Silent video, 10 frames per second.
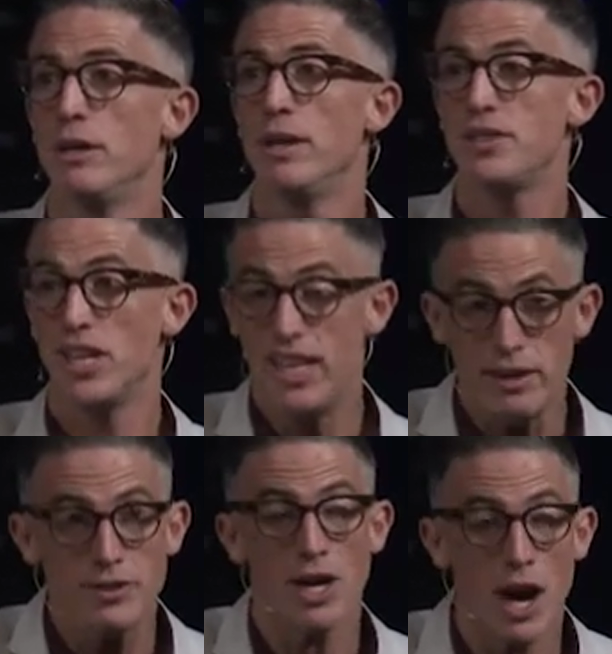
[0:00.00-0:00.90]
That's a
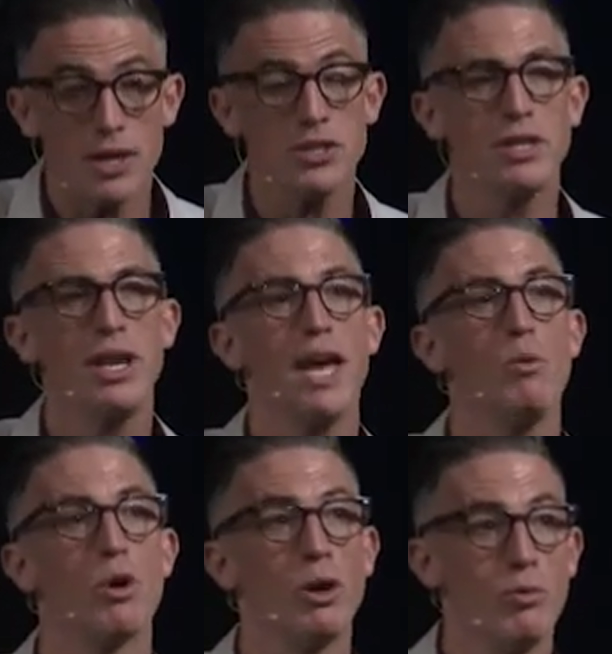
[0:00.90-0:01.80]
gift to us today.
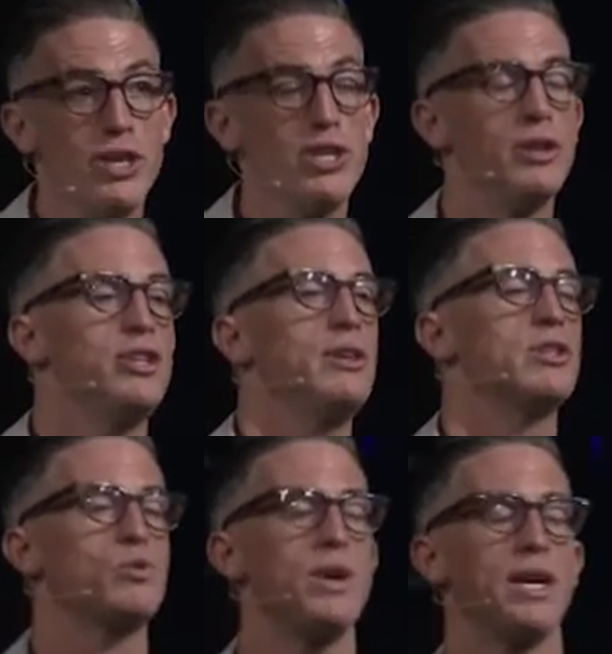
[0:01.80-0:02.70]
We're going to reach out to you
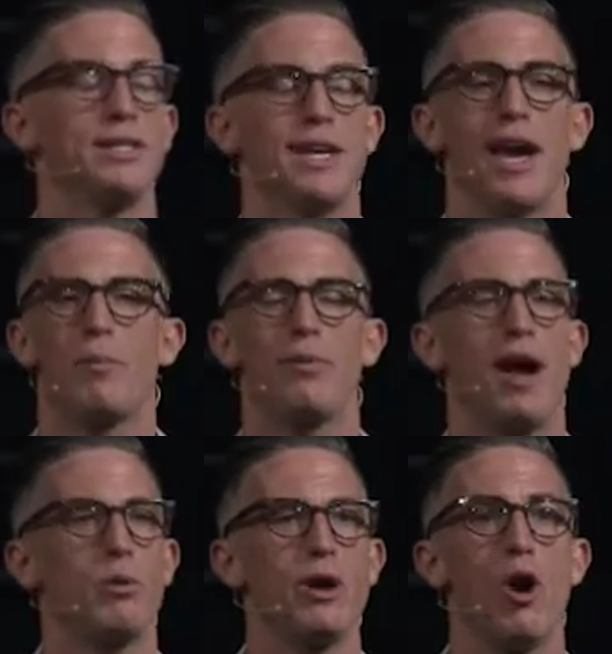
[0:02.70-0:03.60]
this week and tell you how
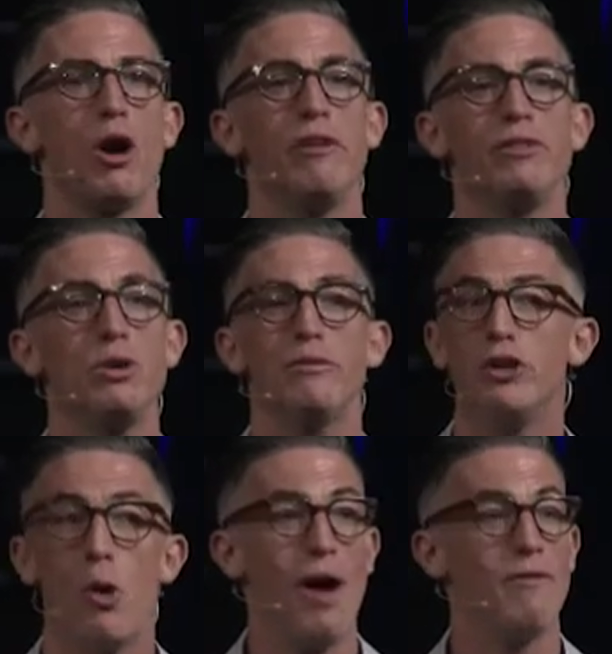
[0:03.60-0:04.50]
proud we are of you.
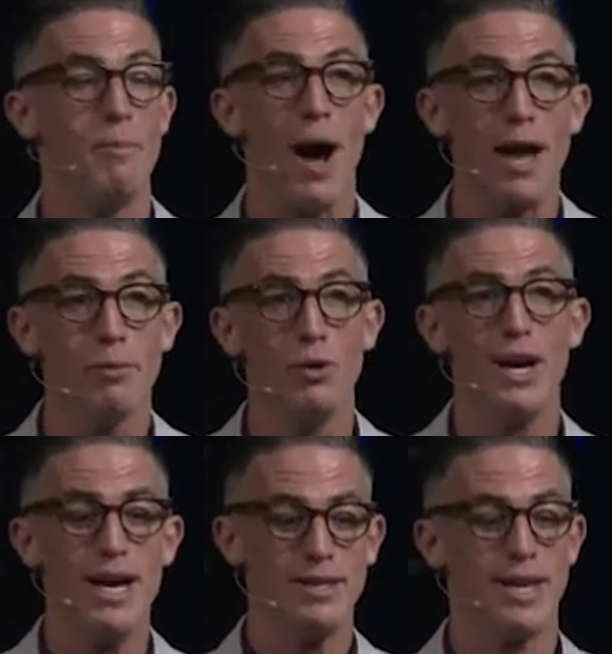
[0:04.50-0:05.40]
If you don't have a Bible,
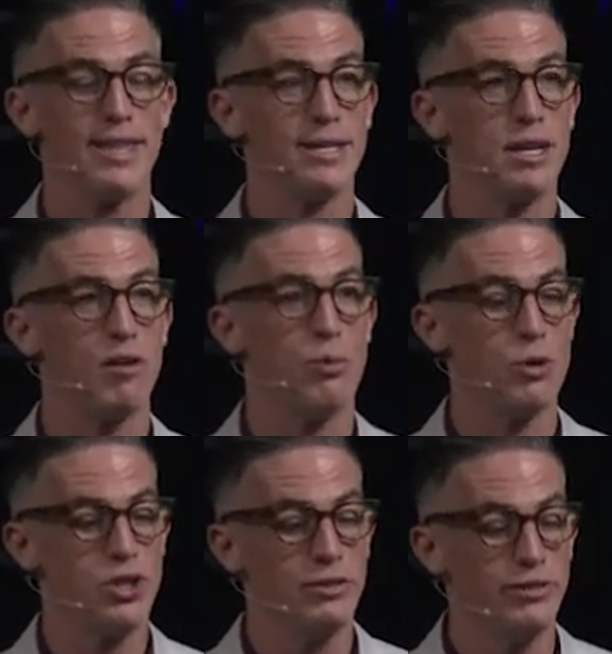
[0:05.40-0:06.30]
take that tear-off
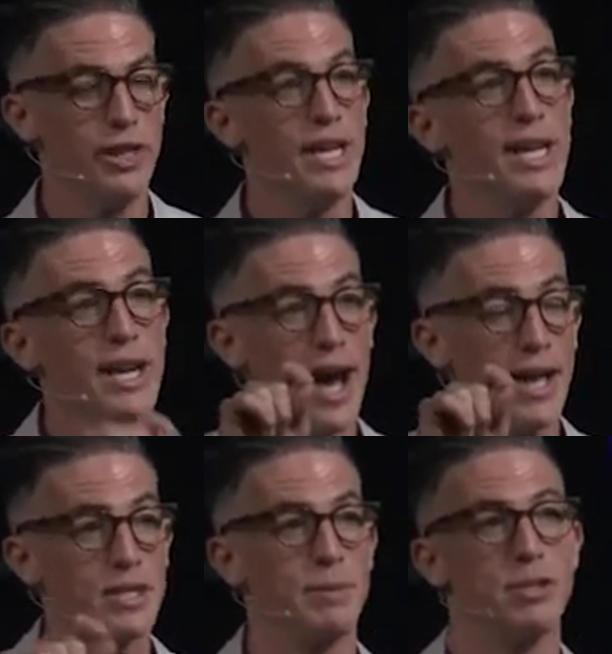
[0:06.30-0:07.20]
portion, fill it in, I
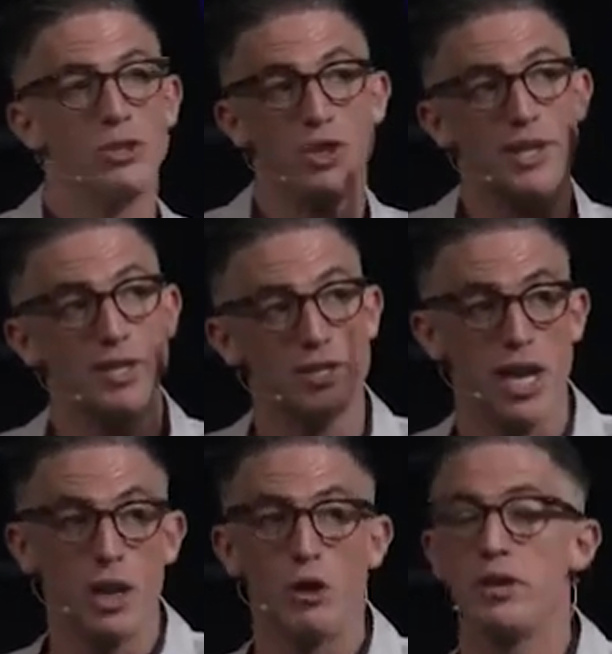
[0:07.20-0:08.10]
accepted Jesus,
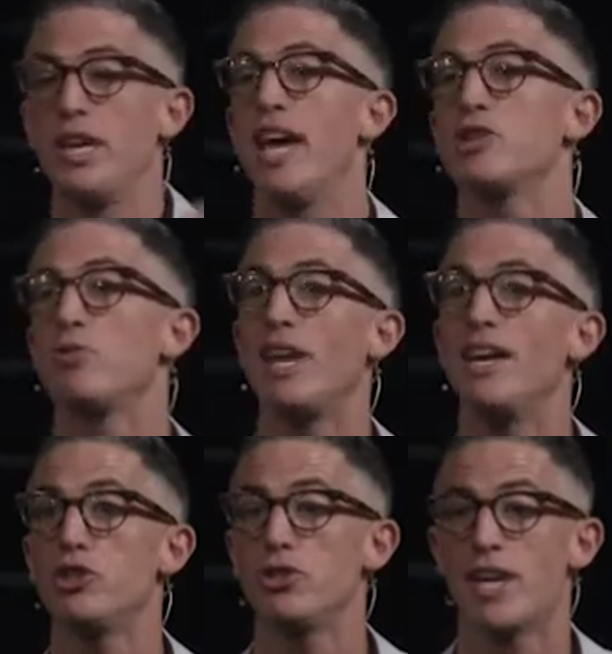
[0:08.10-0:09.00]
and go to the guest
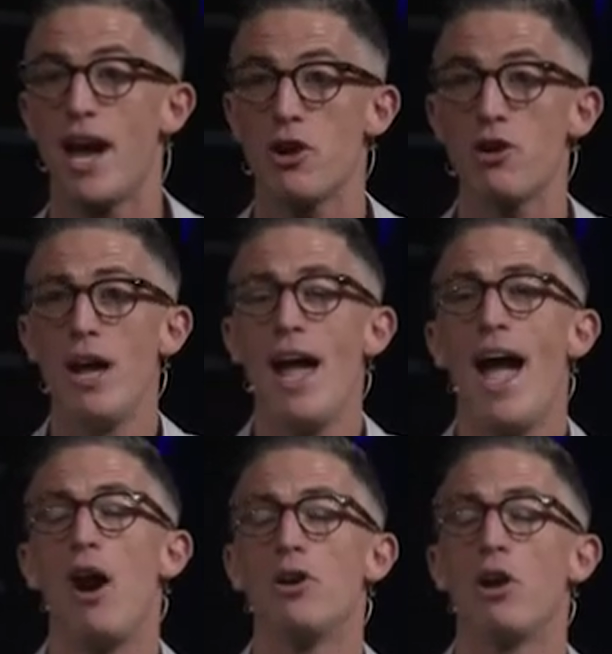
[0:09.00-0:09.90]
relations counter
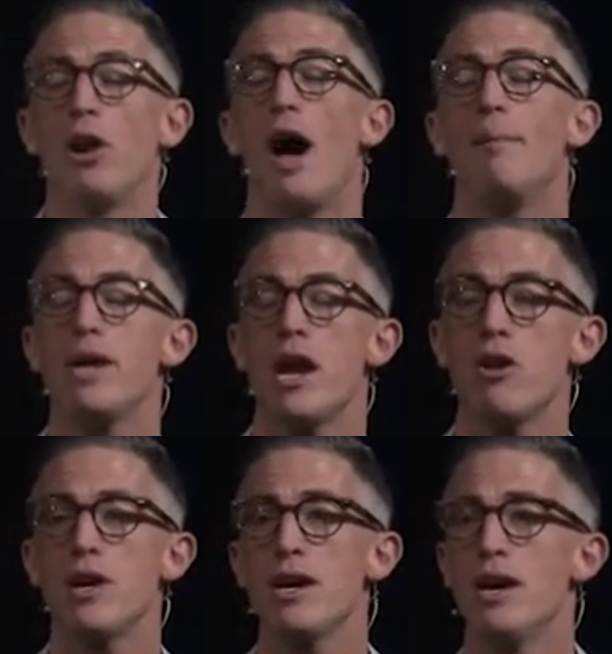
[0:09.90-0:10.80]
out in our lobby
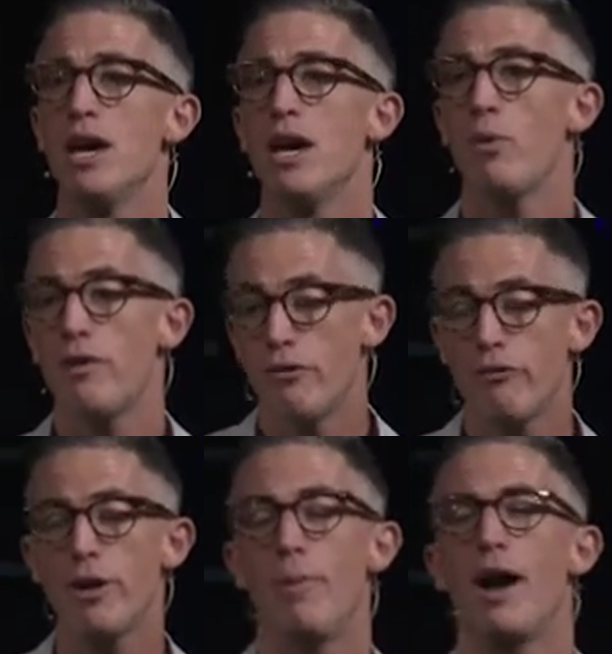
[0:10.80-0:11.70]
area. We have a
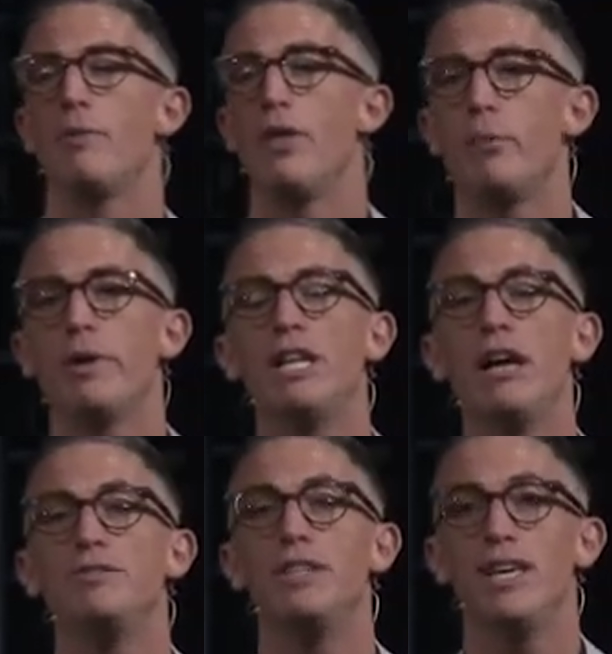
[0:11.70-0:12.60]
free Bible that we would
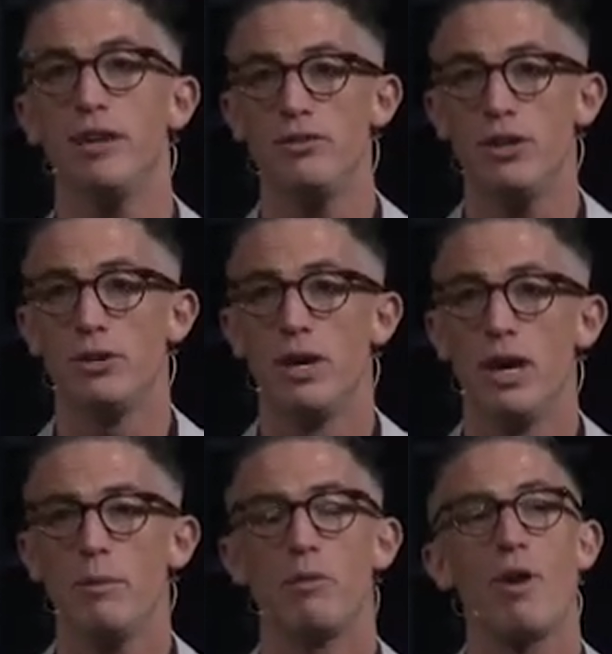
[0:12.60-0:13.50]
love to give you.
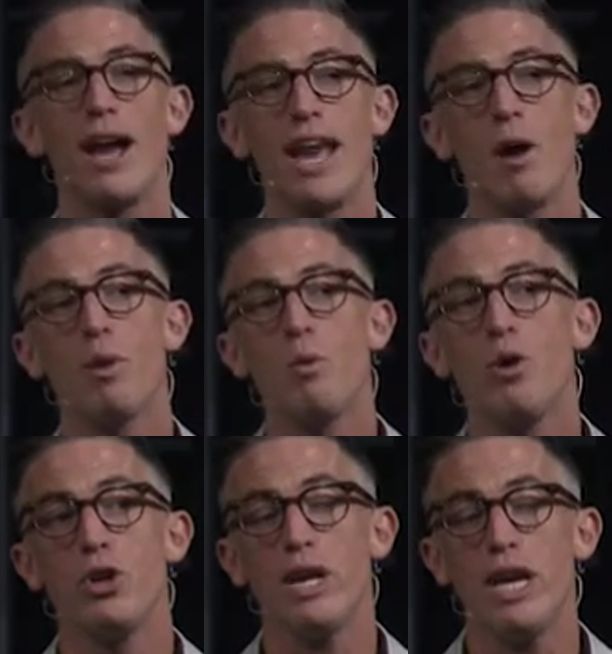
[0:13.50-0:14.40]
But right now, we
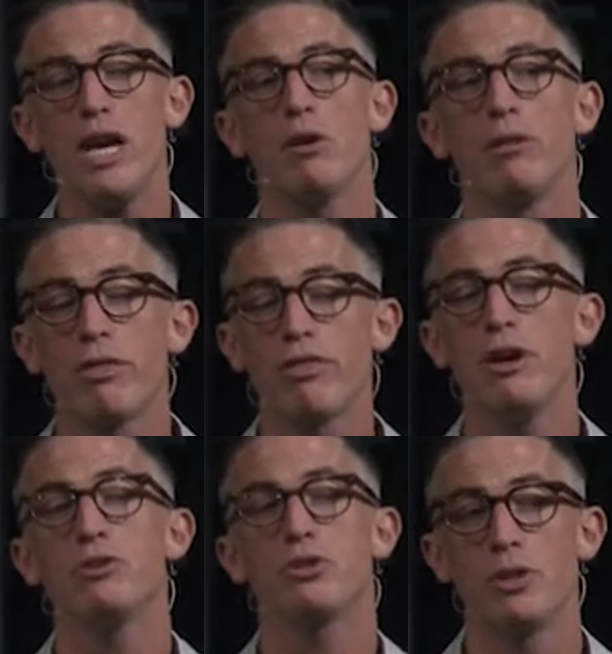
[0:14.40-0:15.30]
want you to hear the
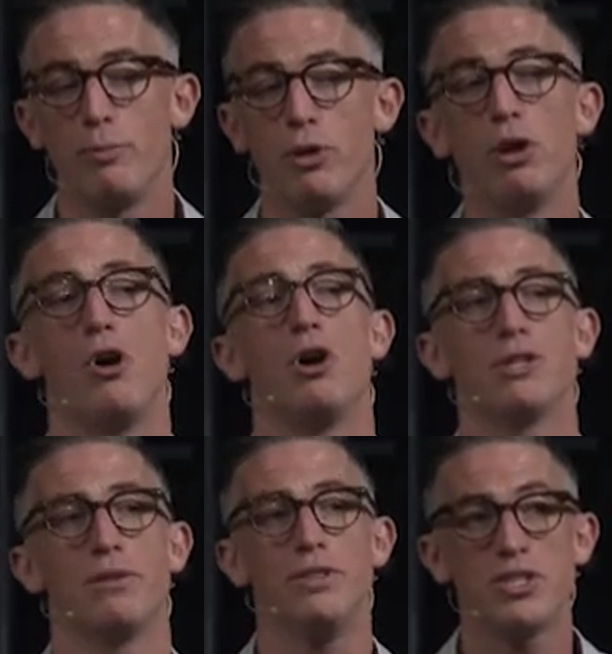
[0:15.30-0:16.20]
thunderous
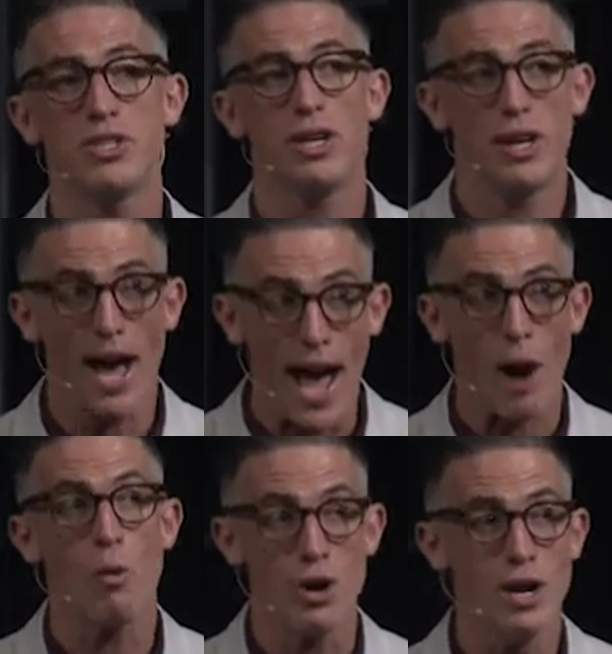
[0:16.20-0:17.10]
applause of this
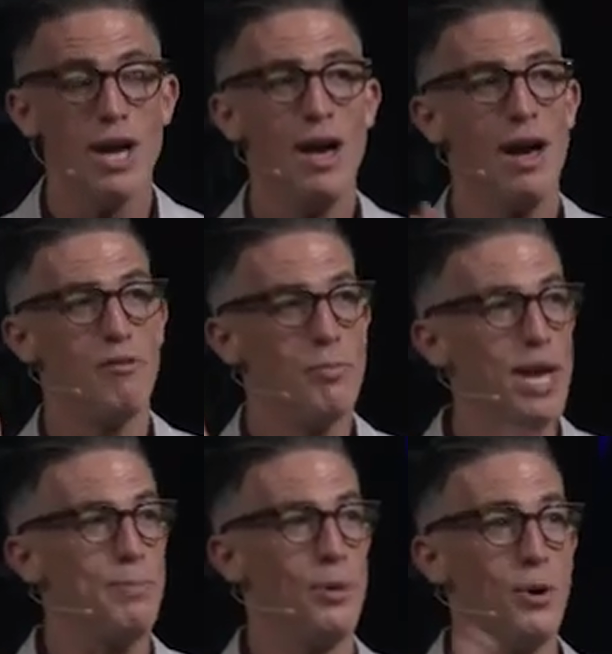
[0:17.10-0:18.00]
hour of
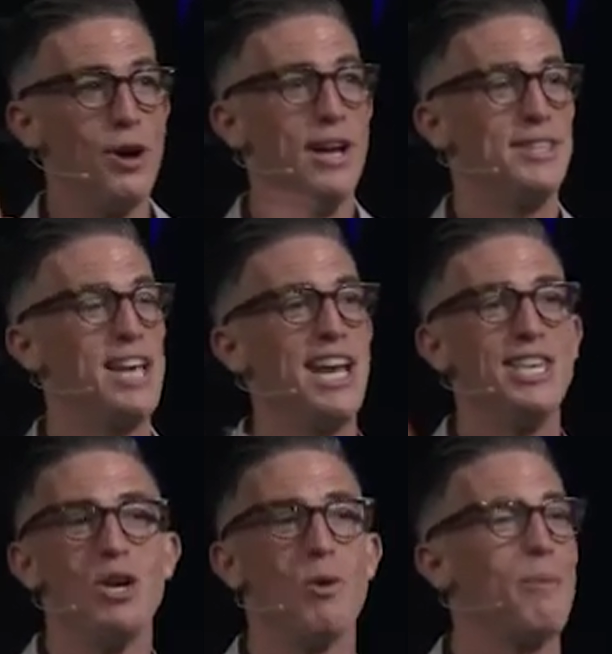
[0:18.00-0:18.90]
people
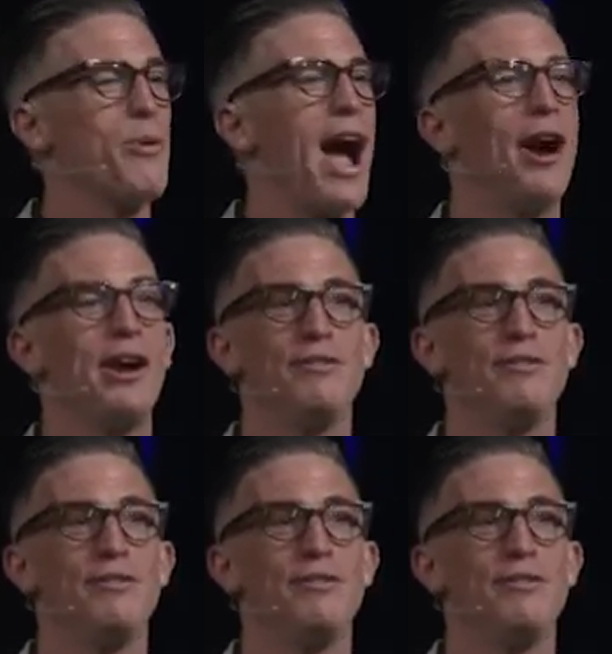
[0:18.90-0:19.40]
telling you we're proud of